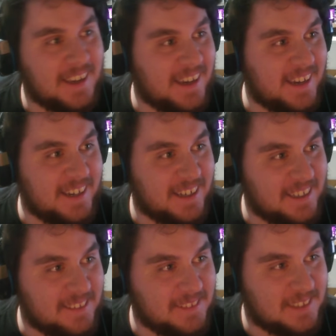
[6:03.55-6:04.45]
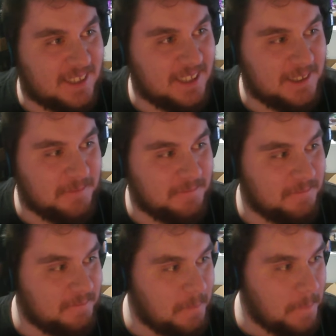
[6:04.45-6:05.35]
And
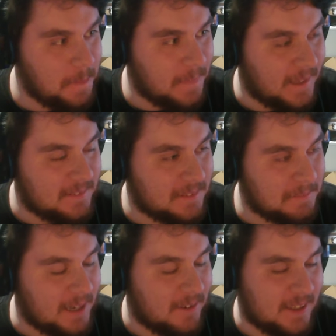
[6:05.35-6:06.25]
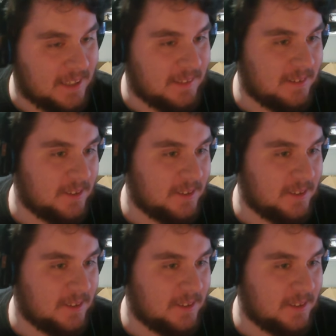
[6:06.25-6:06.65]
that's about it.